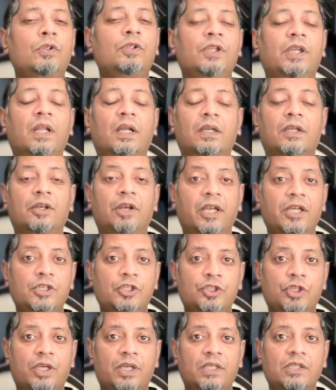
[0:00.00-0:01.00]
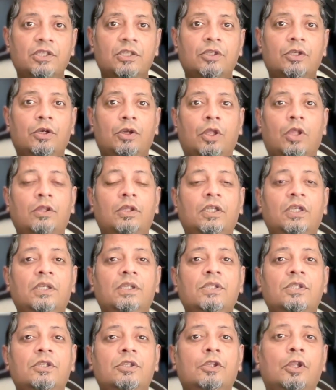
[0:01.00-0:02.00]
there are great trails in the
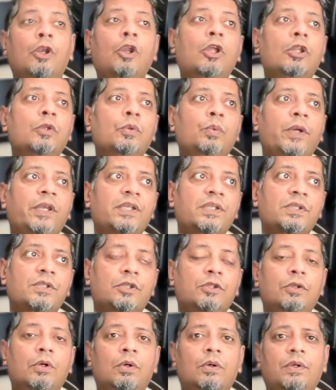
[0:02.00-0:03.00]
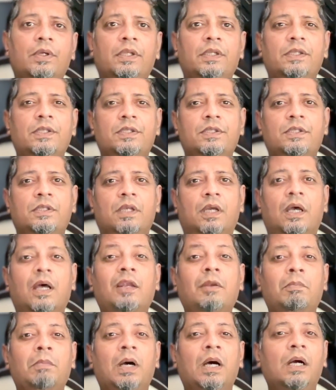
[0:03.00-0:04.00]
northeast. The northwest, though, is
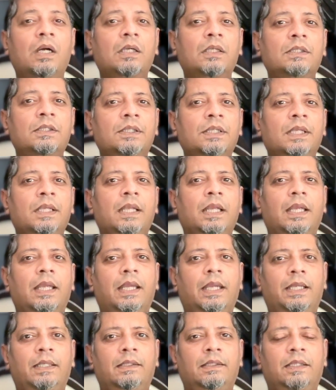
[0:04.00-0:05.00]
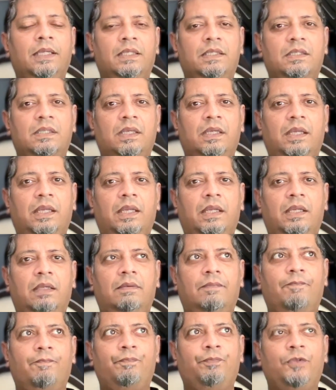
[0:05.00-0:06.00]
unmarked, and that's
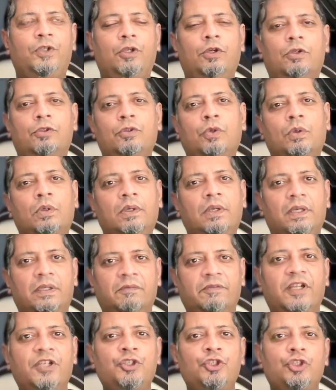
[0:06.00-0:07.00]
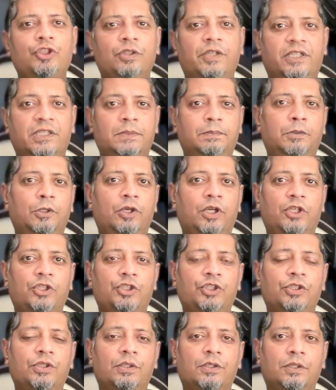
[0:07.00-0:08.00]
total adventure
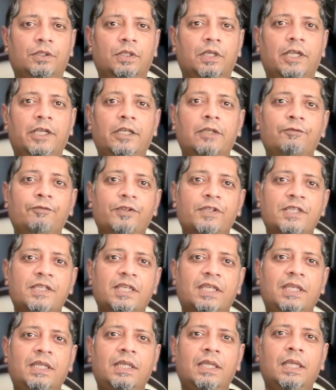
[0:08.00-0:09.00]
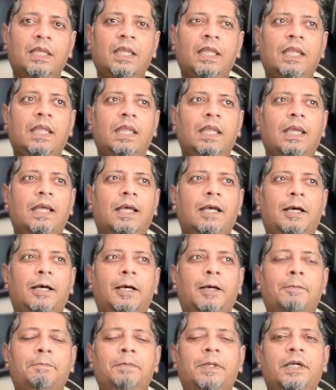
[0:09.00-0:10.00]
exploration kind of a scene.
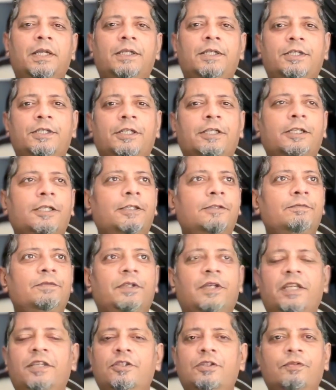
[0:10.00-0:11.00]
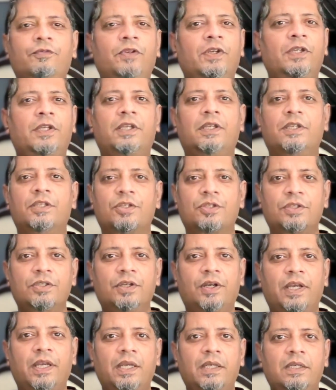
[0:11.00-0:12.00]
But the rest of it is
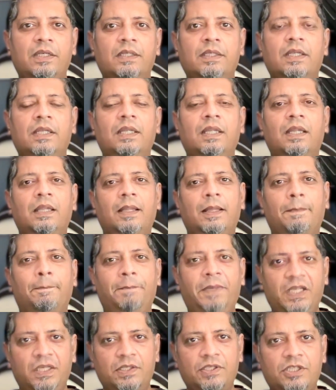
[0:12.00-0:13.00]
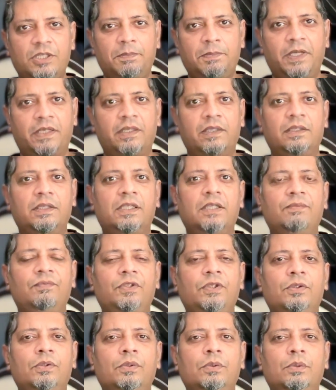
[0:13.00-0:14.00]
great. Biggest tip I can
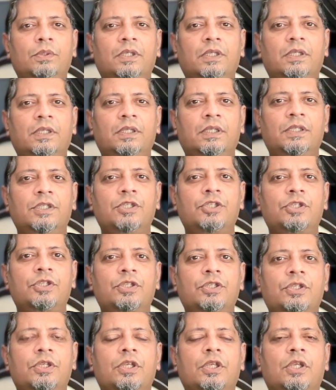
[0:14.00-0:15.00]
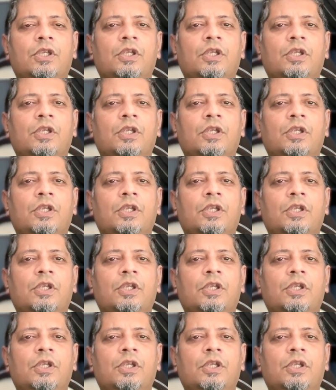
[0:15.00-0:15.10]
give you is